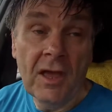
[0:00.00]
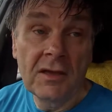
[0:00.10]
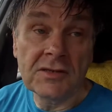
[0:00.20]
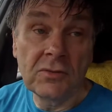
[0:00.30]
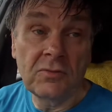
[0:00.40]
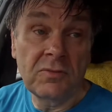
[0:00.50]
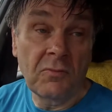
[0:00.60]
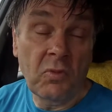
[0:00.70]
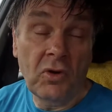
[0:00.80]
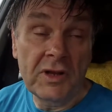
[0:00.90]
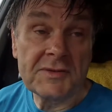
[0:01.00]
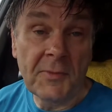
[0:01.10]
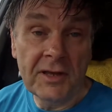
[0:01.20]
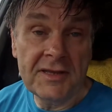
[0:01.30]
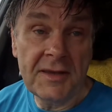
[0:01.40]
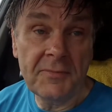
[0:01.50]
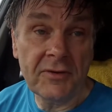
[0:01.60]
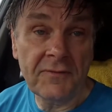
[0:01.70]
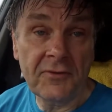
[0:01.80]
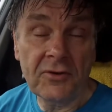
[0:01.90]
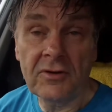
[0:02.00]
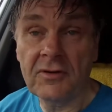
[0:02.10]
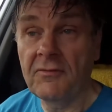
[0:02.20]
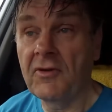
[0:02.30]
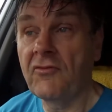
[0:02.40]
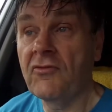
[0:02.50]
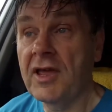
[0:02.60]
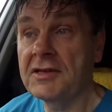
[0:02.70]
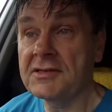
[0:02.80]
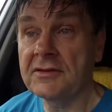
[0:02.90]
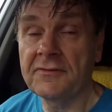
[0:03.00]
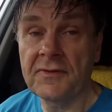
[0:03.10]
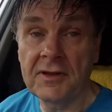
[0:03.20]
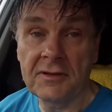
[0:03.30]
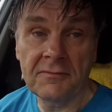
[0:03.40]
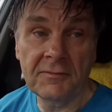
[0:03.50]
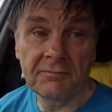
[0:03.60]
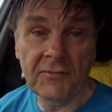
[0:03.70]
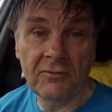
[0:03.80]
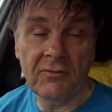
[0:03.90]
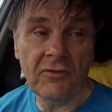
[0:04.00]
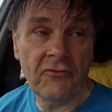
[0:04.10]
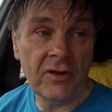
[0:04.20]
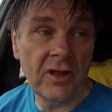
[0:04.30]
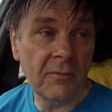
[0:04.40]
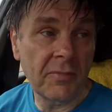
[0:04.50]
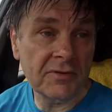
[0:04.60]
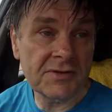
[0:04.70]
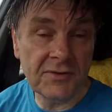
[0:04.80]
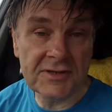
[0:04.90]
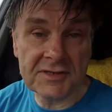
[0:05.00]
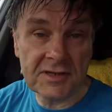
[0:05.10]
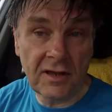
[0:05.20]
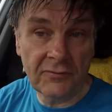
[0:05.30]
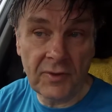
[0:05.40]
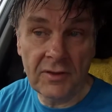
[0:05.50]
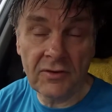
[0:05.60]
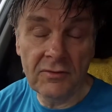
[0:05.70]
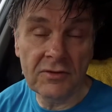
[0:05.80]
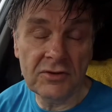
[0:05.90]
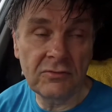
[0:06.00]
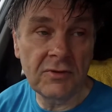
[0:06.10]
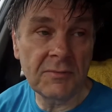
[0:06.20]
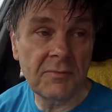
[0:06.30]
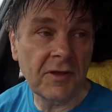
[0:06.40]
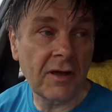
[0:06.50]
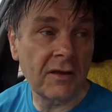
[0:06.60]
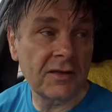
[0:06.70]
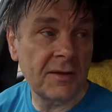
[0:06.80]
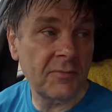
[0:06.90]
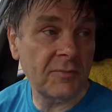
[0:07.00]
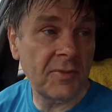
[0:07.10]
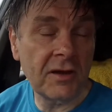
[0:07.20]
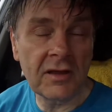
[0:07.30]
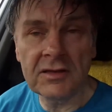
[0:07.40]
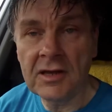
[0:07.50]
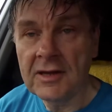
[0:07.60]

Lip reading: So what is my taper for the rest of the run up? So this is halfway through the 2 week taper period.